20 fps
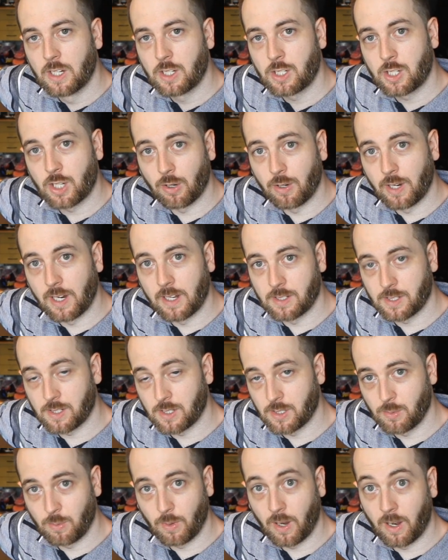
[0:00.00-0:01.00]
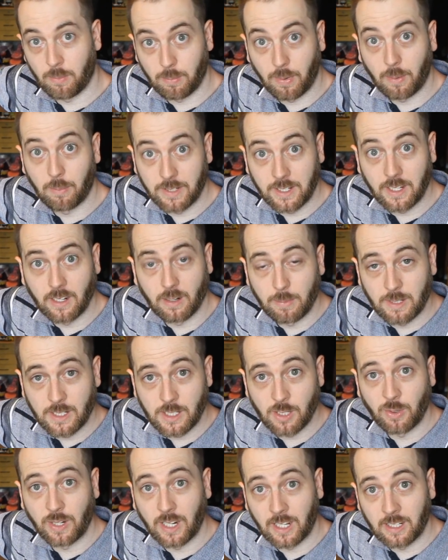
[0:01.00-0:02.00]
showdowns because I'm probably going to be
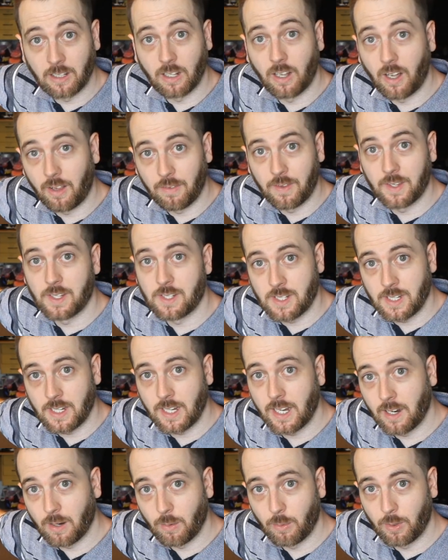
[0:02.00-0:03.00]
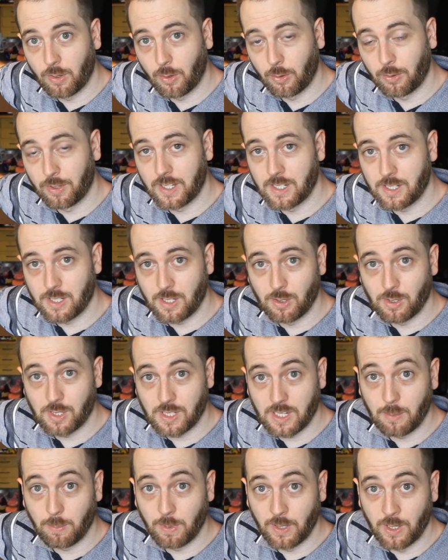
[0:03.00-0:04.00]
doing a lot this year with all these new
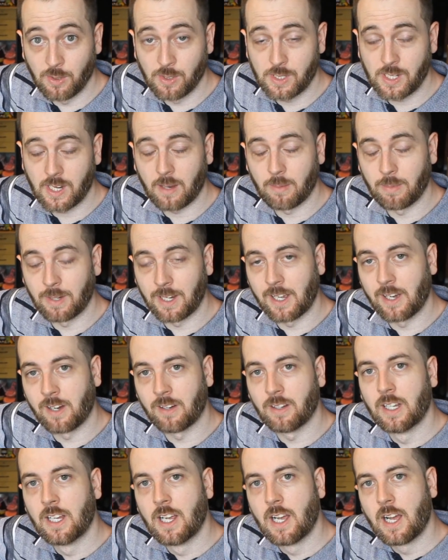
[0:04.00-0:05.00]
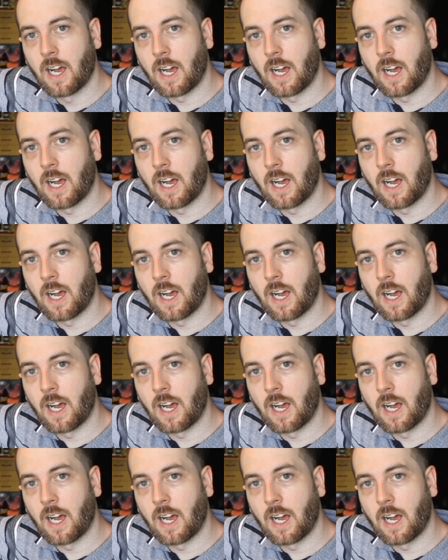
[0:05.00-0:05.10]
CPUs coming out